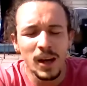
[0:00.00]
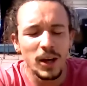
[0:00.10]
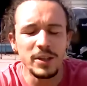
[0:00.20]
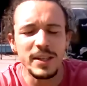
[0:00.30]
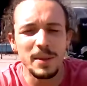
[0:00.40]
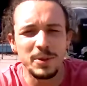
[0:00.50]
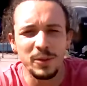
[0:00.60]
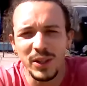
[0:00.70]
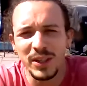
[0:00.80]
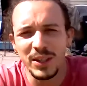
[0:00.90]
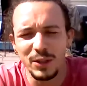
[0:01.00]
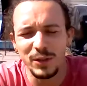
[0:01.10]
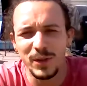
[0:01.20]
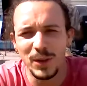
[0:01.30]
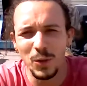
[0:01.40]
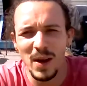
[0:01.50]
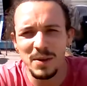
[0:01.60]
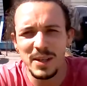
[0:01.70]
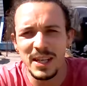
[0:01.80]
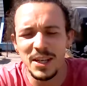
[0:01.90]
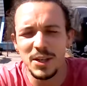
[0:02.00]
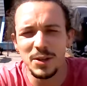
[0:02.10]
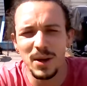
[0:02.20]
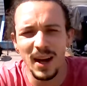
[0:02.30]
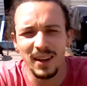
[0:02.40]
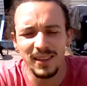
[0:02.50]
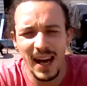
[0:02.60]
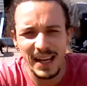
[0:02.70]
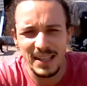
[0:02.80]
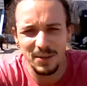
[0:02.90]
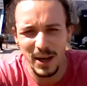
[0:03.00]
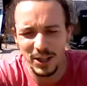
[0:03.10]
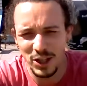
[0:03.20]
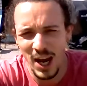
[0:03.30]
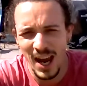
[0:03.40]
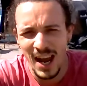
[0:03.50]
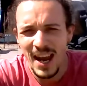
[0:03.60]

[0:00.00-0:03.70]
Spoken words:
Ghost steps are really useful when we need to do a leg switch